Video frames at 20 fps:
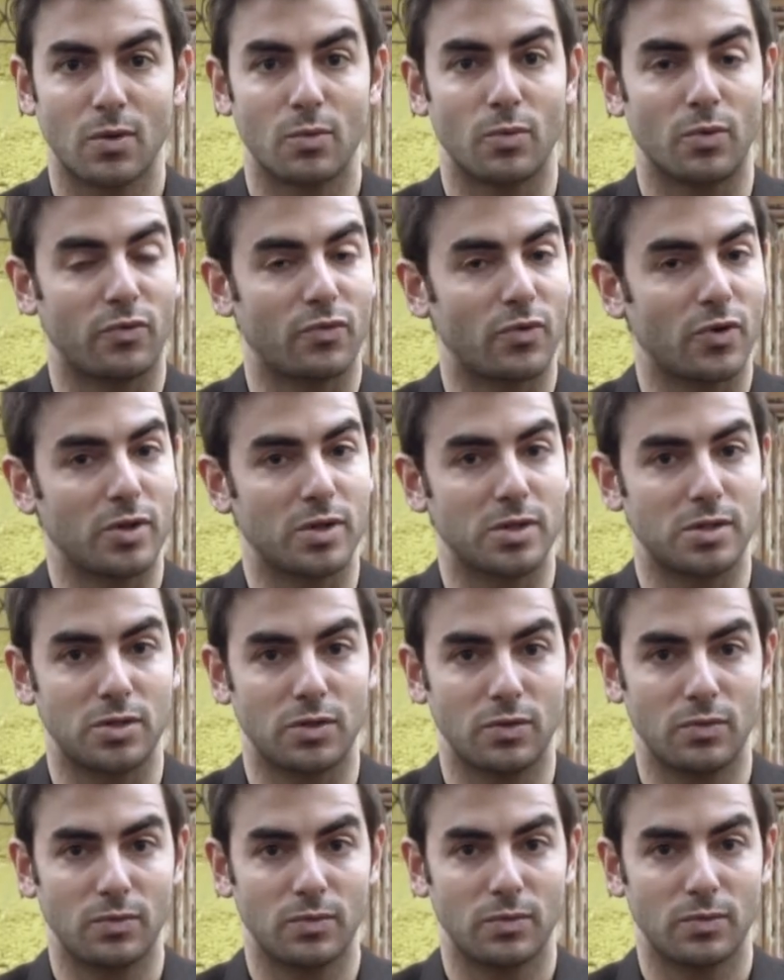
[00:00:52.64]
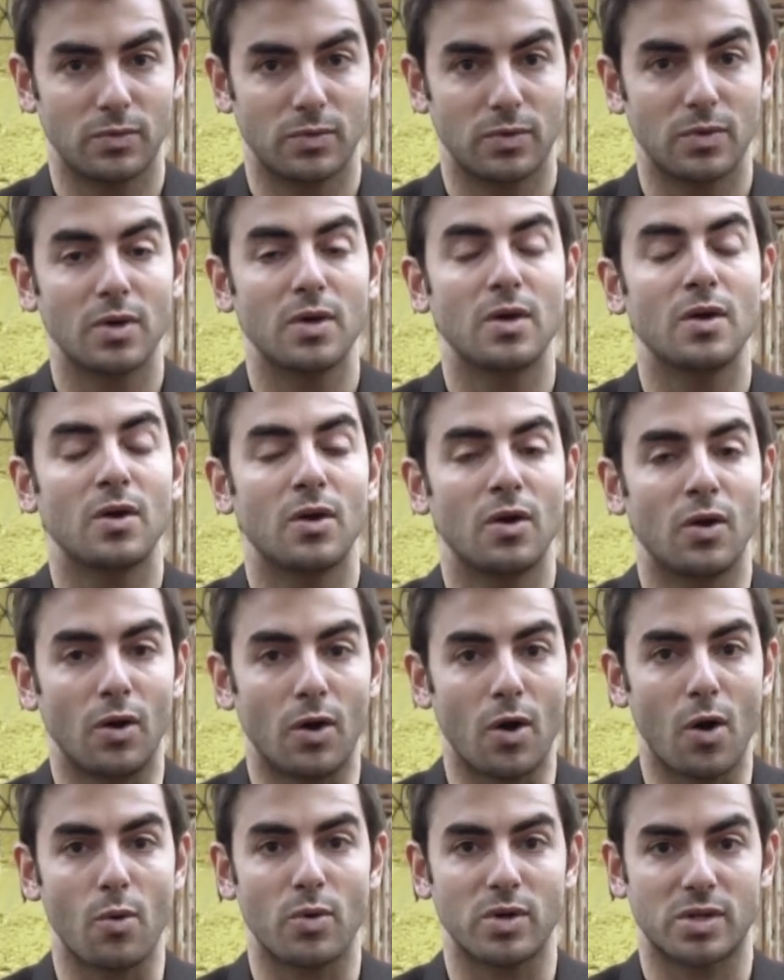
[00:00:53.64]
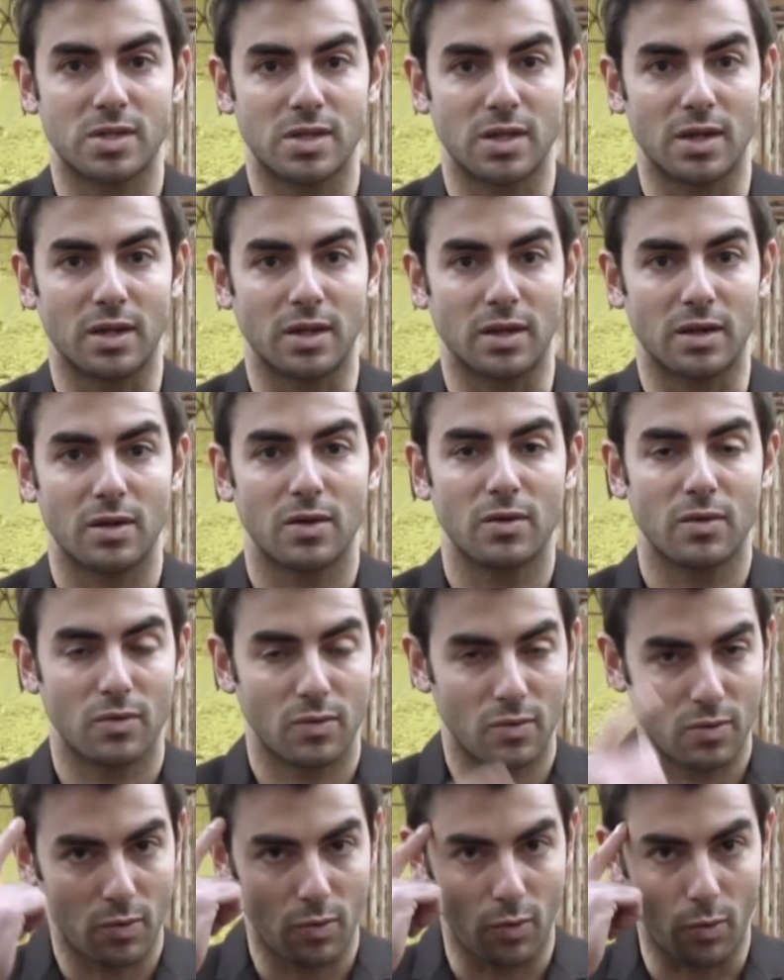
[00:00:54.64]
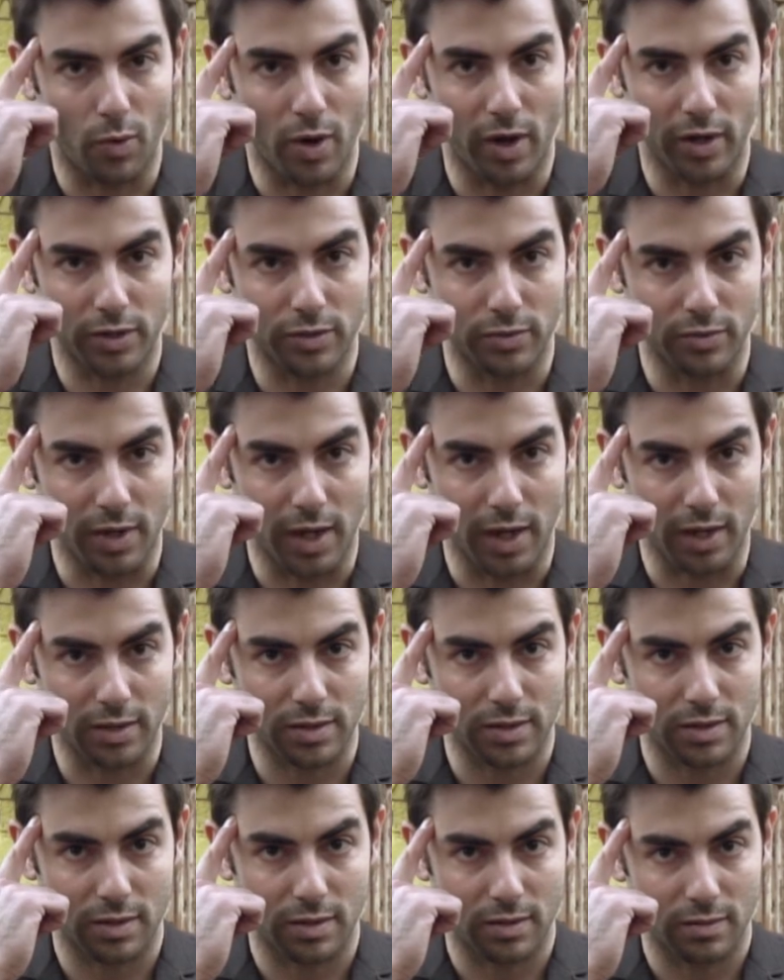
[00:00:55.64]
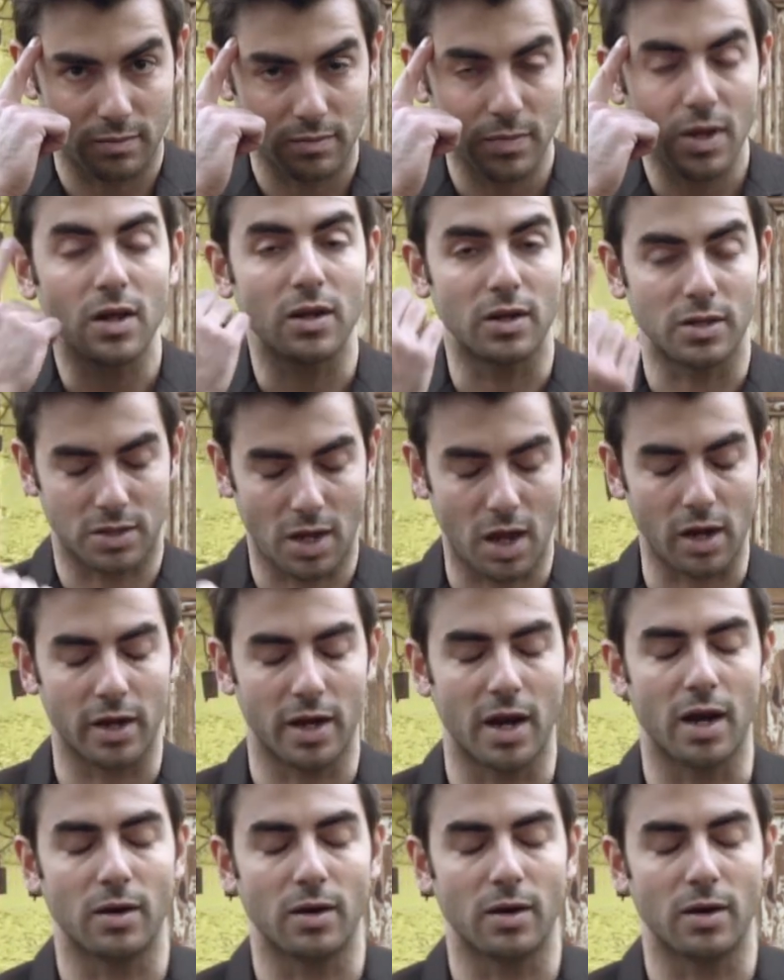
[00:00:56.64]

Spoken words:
With further ado, always think, where to next? Let's hug it